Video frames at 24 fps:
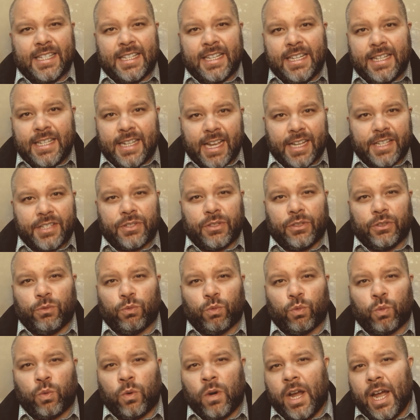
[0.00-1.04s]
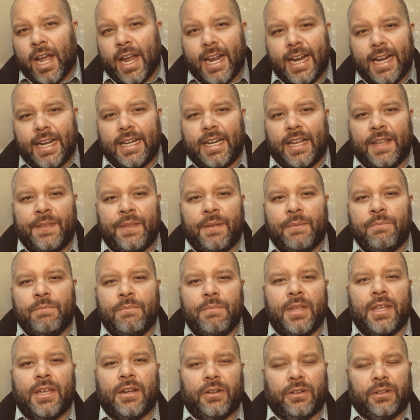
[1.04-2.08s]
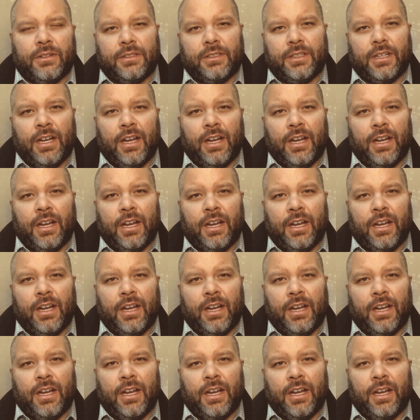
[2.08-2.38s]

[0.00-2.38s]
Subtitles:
nestled right in the middle